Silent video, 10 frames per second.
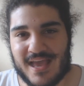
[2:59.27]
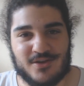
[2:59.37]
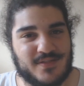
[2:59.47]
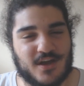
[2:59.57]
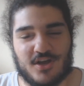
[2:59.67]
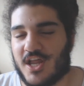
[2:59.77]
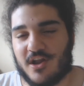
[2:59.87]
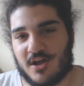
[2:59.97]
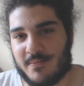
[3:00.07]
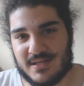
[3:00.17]
You know, they're
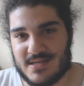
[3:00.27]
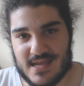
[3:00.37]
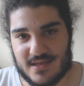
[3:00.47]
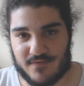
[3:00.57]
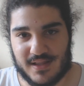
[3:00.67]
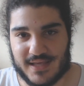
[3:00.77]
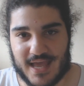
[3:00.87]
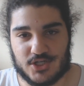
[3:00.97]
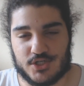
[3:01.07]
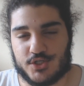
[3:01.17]
not going to be near the
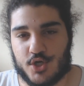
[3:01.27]
relegation